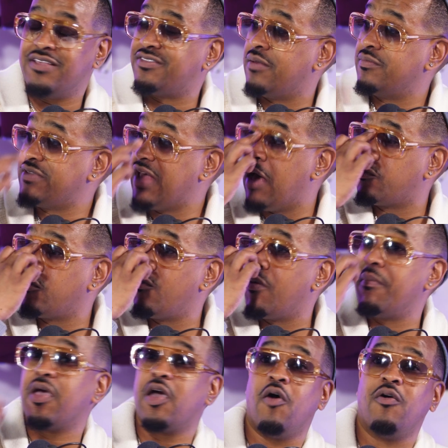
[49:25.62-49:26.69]
And sometimes when
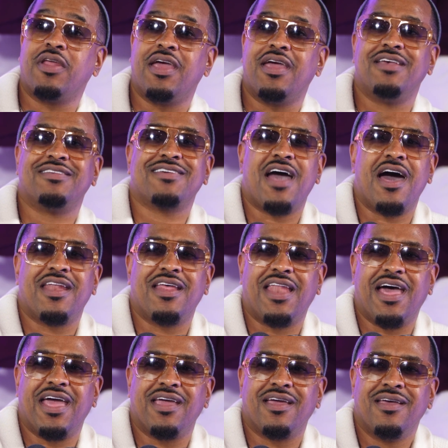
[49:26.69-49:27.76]
women go there, it's kind of
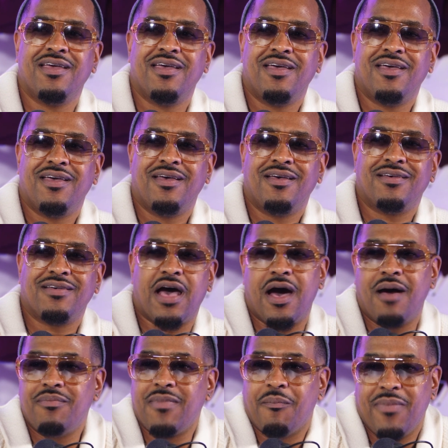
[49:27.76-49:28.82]
like,
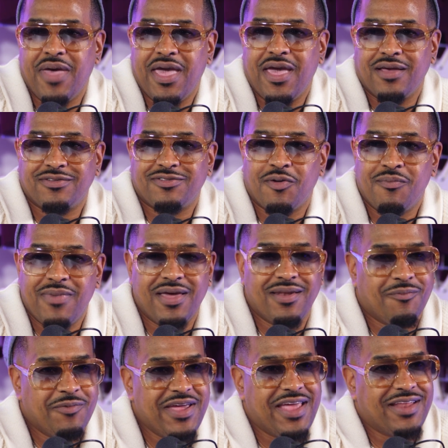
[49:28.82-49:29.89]
I'm the man. So
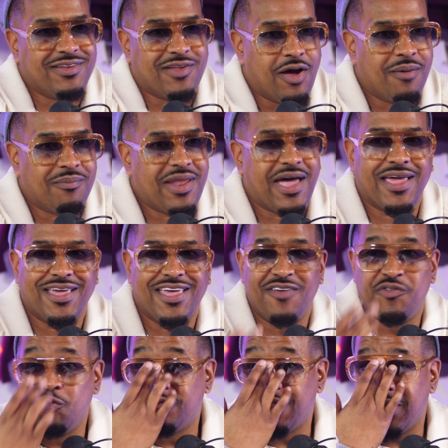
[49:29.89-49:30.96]
men, we ain't dumb. Like
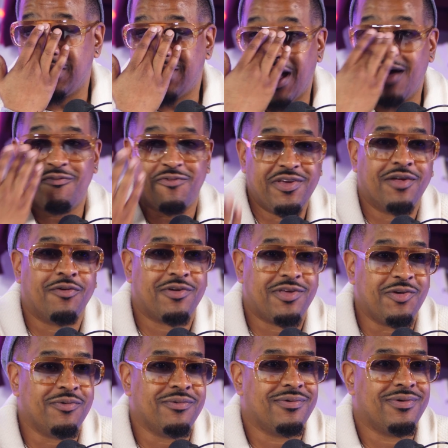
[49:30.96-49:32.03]
if you think Don Vito
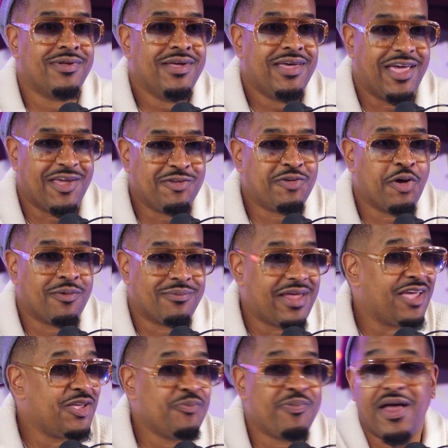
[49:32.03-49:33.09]
cute, and you told him
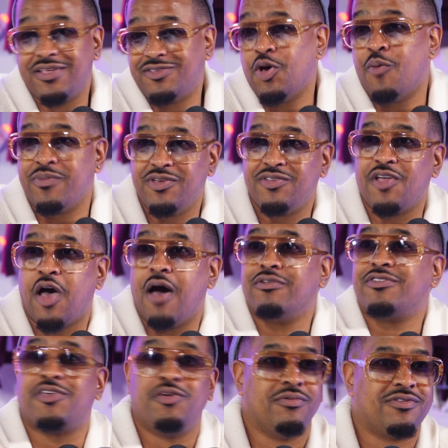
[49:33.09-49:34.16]
that, you probably told me you thought I
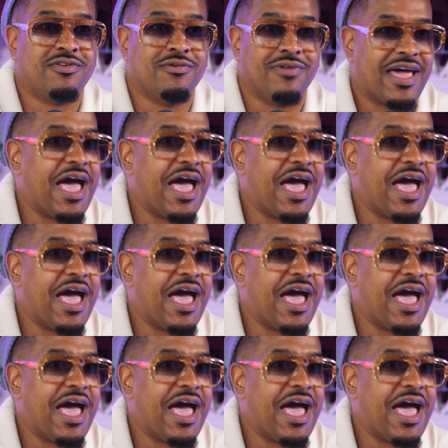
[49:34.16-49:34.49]
was cute too.